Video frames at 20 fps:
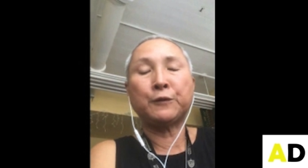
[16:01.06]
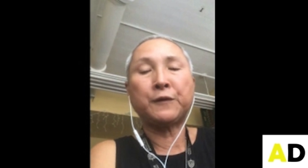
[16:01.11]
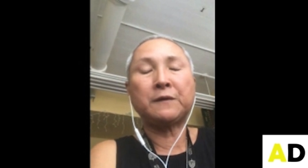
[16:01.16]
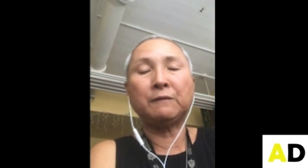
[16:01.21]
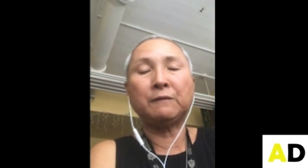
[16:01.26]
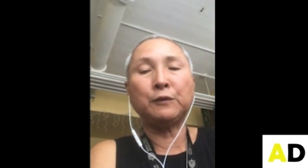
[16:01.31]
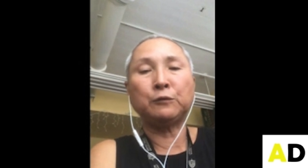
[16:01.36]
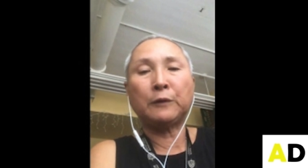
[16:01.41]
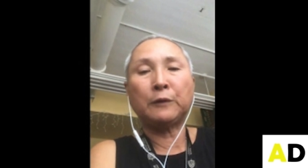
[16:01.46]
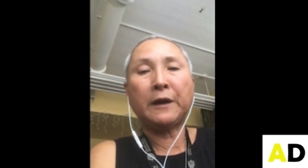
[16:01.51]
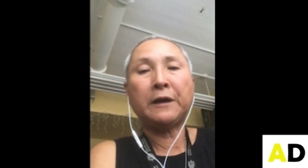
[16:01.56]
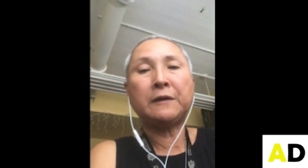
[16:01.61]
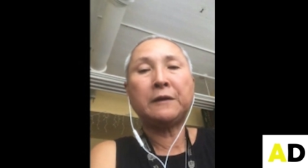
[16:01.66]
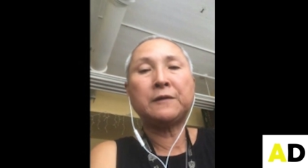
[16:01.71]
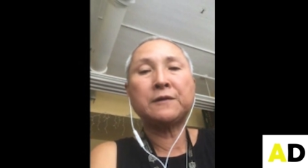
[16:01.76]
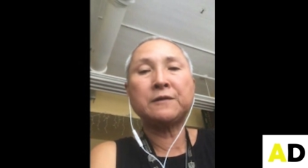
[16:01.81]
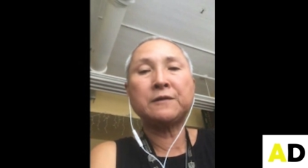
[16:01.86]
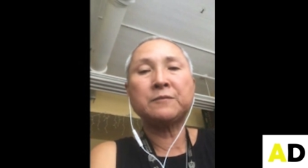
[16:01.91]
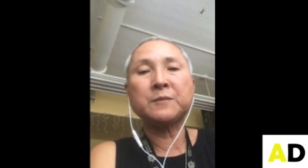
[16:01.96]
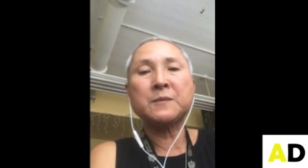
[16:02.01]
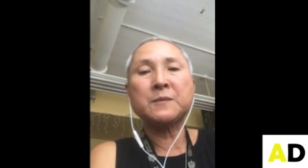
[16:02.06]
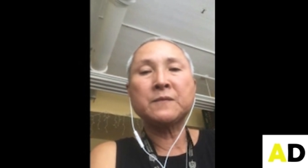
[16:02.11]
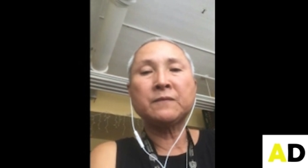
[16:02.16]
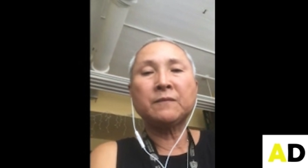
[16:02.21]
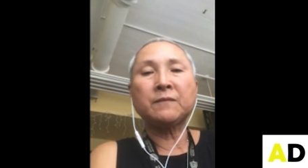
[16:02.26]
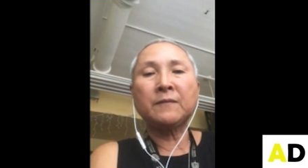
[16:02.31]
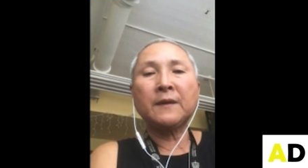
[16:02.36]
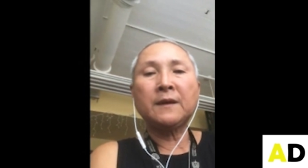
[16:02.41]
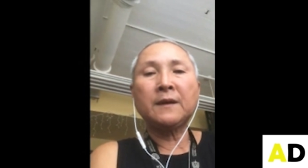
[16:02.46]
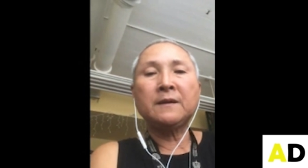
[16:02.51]
civil rights.
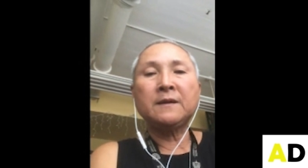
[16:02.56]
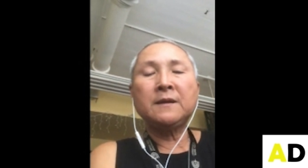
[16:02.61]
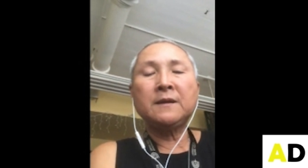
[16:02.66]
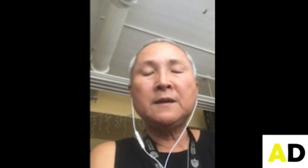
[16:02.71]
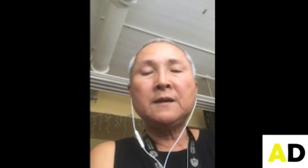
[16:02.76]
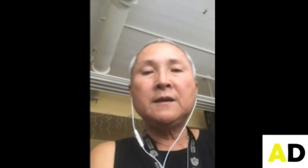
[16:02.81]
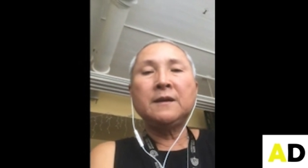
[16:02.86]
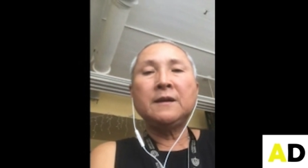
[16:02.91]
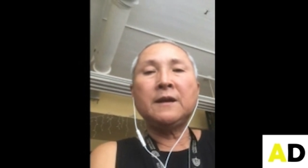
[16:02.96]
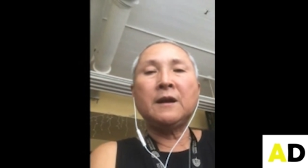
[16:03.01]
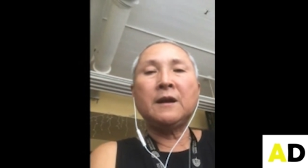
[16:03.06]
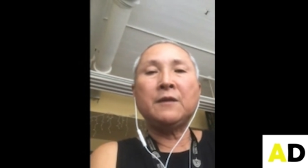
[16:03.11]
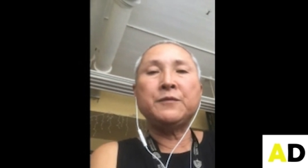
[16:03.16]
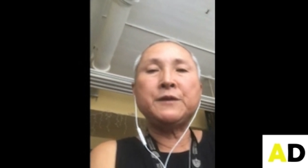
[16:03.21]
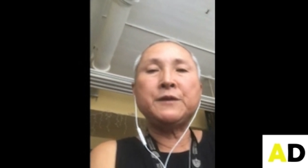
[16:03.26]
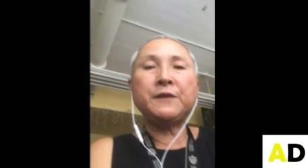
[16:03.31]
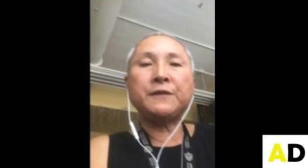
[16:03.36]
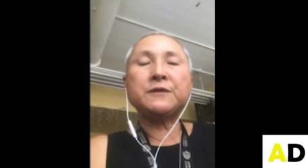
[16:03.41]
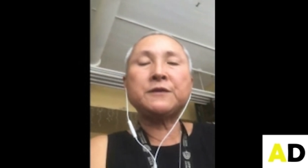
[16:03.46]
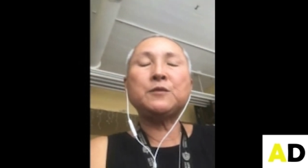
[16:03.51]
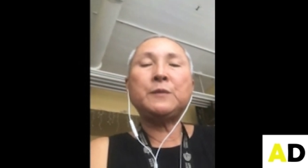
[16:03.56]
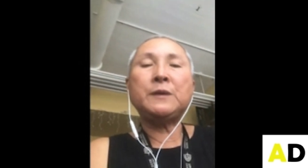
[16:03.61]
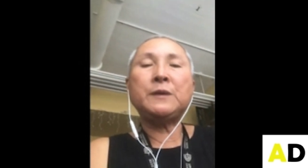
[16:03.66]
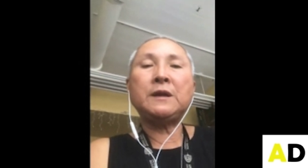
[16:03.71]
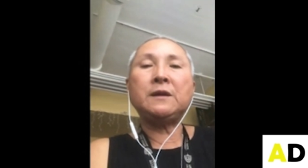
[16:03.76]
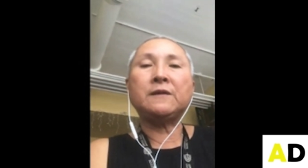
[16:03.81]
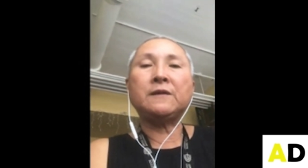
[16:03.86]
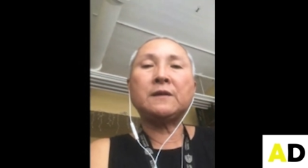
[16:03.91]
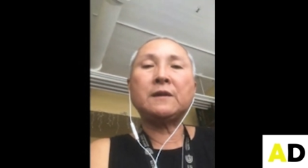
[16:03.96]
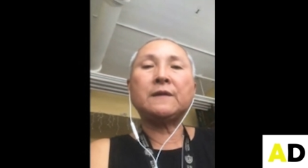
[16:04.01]
And this to
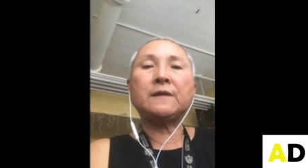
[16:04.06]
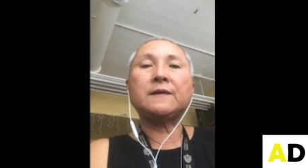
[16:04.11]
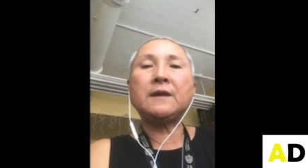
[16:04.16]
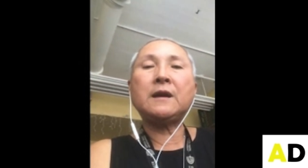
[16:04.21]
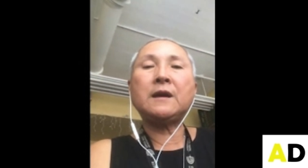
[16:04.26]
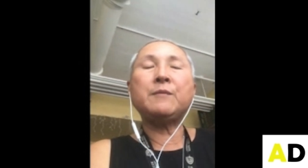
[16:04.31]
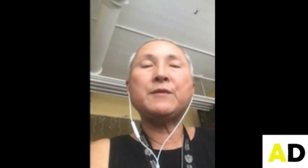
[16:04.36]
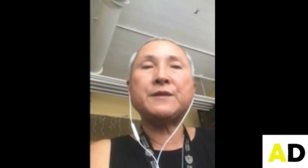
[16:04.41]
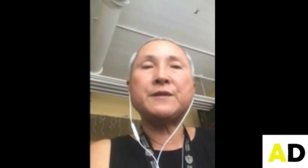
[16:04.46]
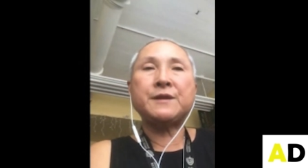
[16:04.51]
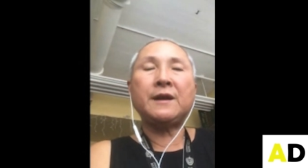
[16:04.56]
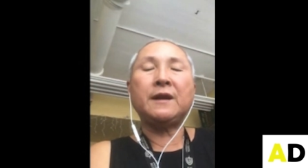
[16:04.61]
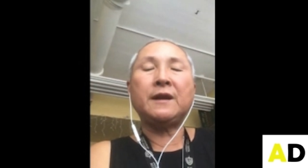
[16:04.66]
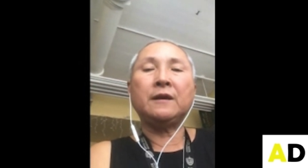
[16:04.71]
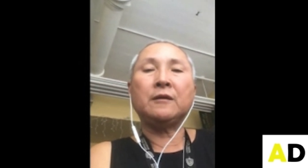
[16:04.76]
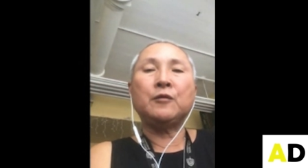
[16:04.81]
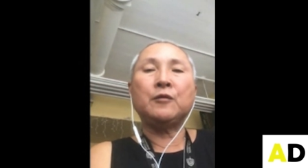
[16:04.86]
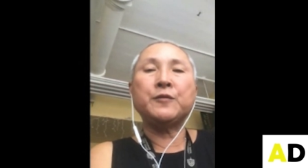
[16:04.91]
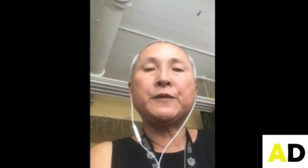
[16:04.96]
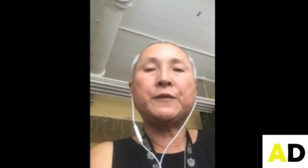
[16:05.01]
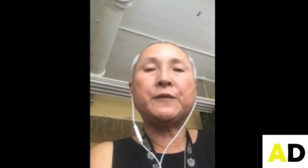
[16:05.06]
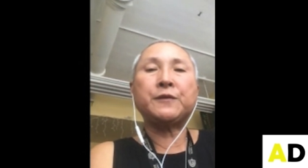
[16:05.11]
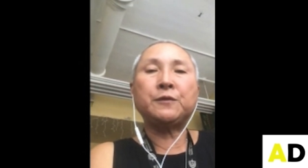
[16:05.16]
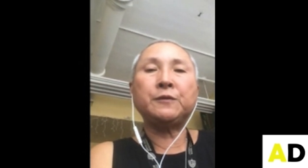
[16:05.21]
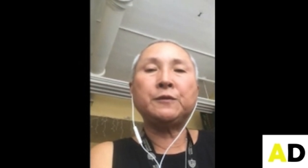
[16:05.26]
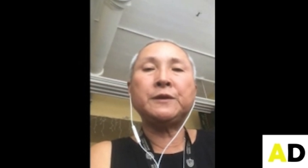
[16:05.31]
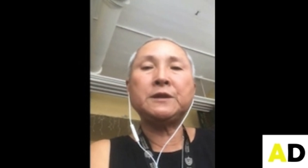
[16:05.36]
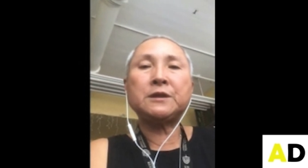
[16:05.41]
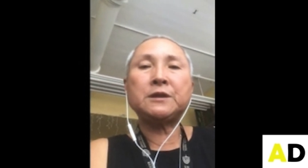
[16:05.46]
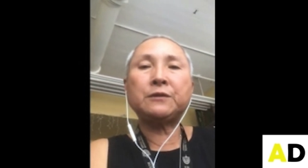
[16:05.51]
me is the same thing on the
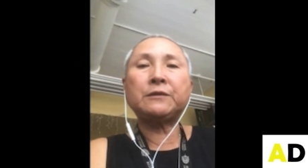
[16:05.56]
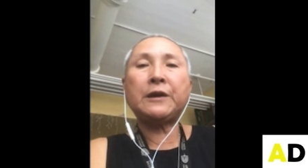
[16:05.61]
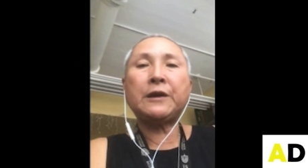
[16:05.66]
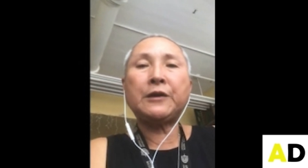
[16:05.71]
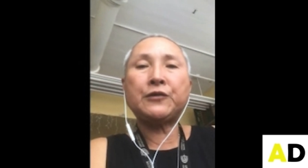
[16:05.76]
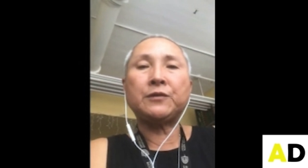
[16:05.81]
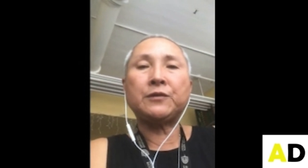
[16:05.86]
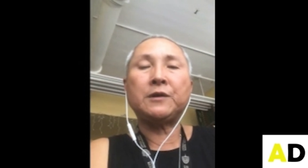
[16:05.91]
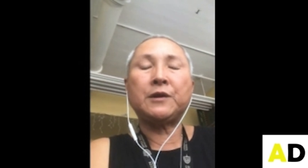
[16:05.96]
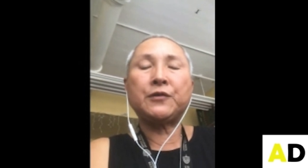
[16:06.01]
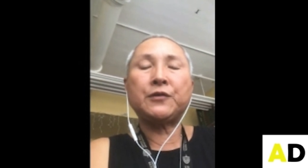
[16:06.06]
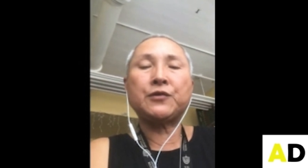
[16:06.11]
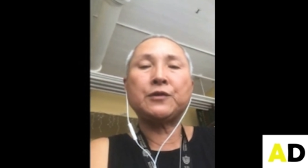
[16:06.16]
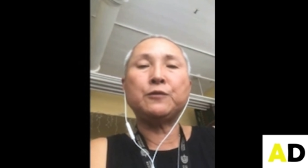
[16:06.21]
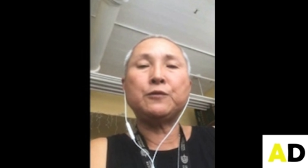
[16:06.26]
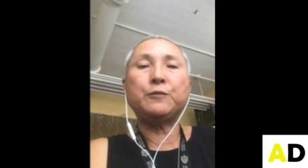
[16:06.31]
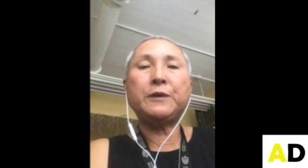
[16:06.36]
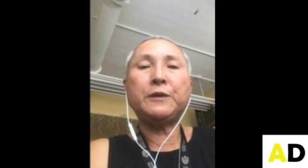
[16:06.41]
school integration issue.